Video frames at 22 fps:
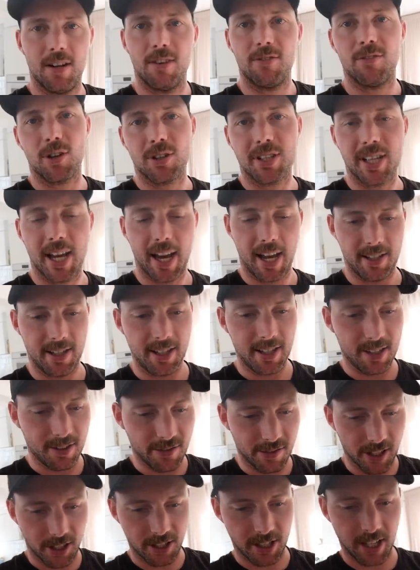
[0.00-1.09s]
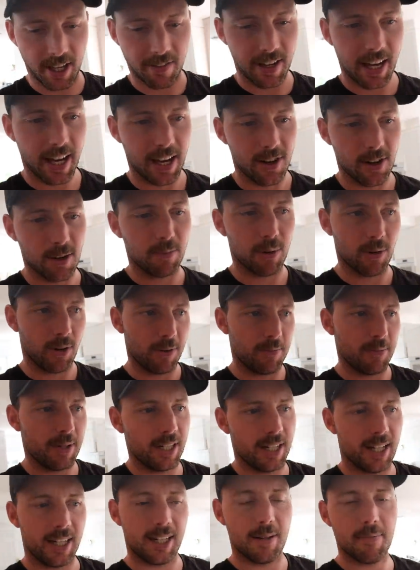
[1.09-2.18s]
Fox has his first ever hair
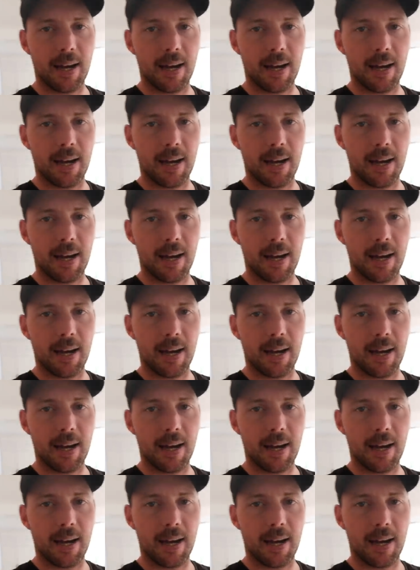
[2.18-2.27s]
appointment in